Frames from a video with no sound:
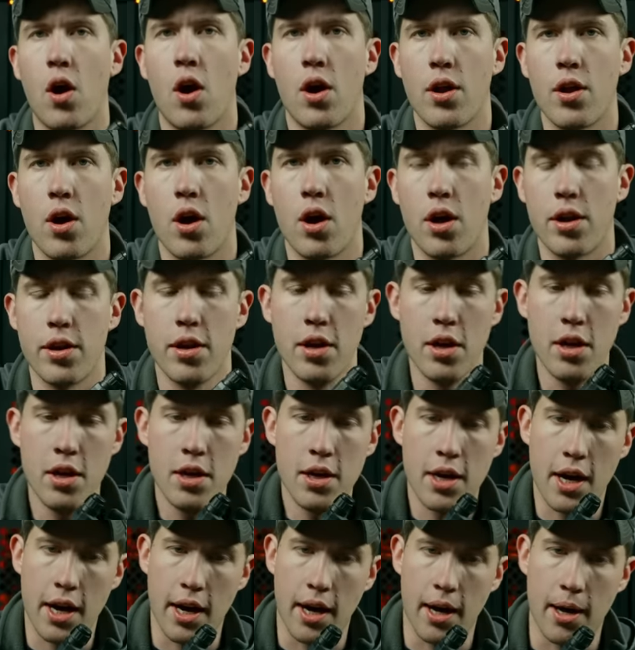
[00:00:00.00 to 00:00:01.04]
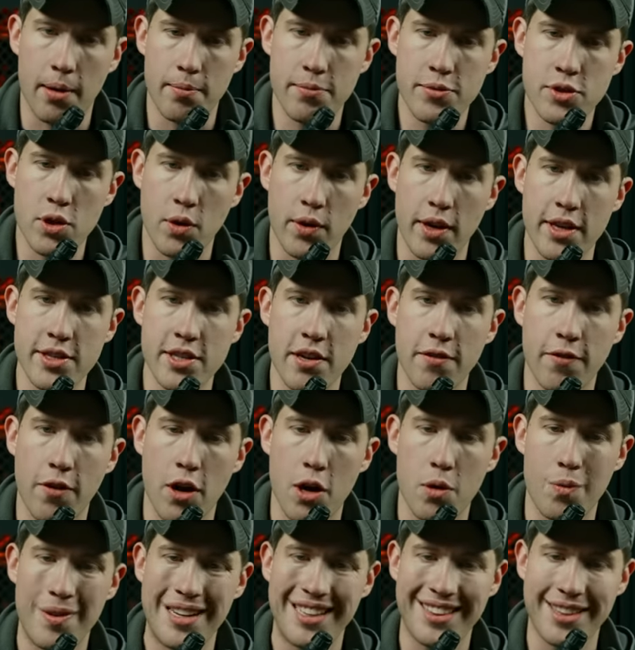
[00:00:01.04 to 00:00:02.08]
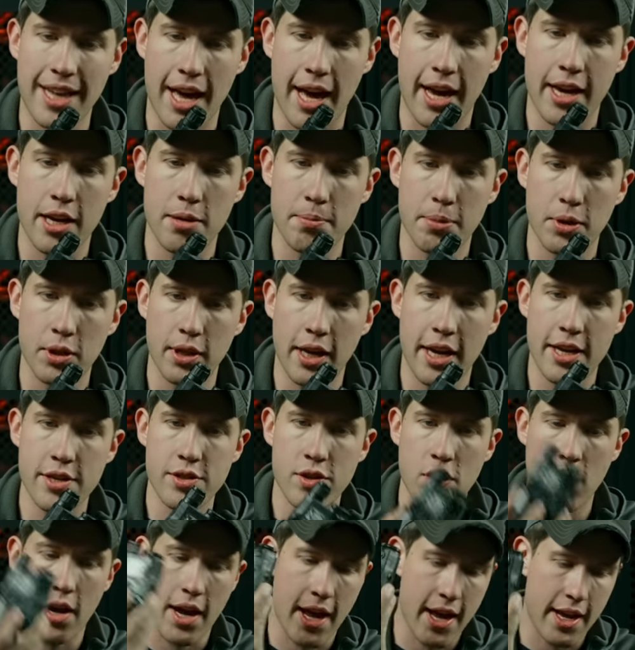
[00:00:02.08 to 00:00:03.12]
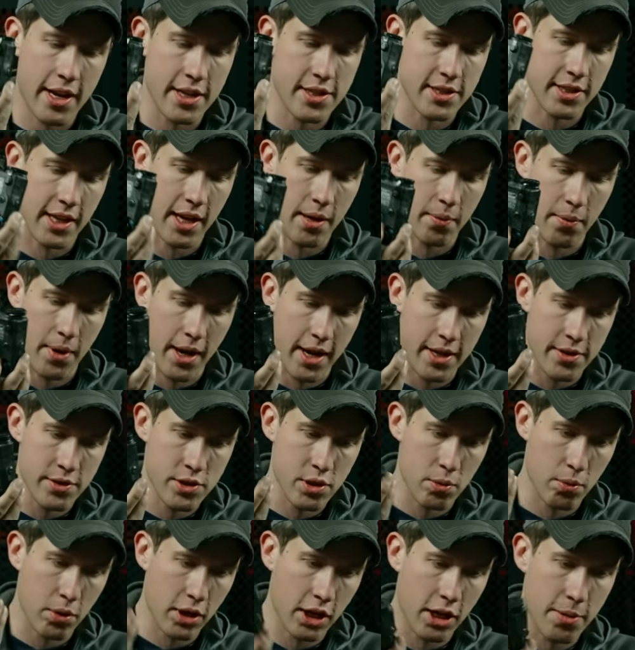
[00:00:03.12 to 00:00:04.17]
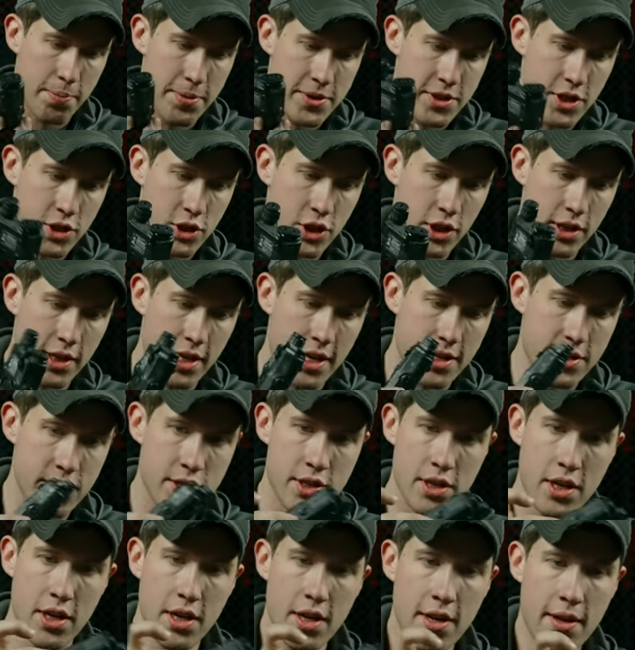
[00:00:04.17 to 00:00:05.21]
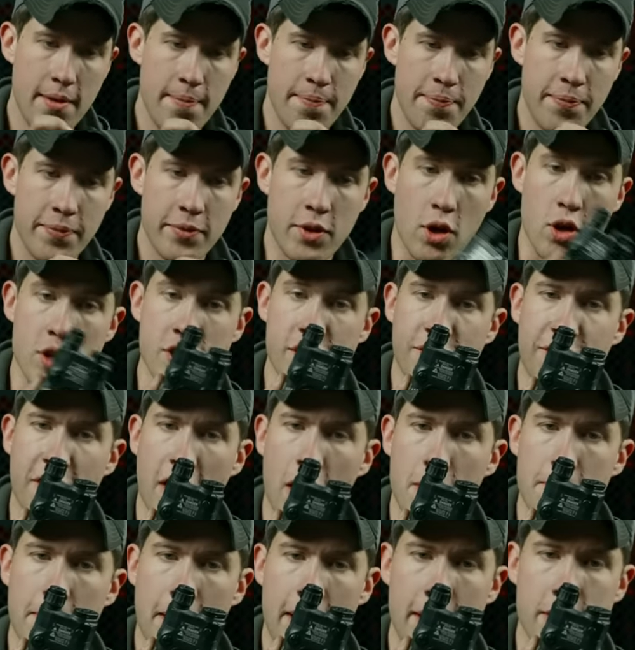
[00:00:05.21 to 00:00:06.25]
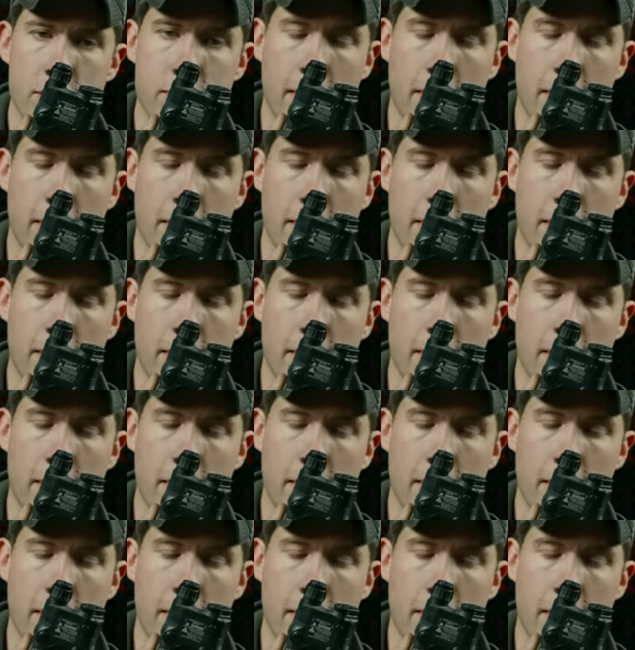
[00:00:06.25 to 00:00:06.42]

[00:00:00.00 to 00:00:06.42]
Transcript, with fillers: on, on. Um, so it is a very reliable laser and it's lightweight. So we're gonna position this there's a fire button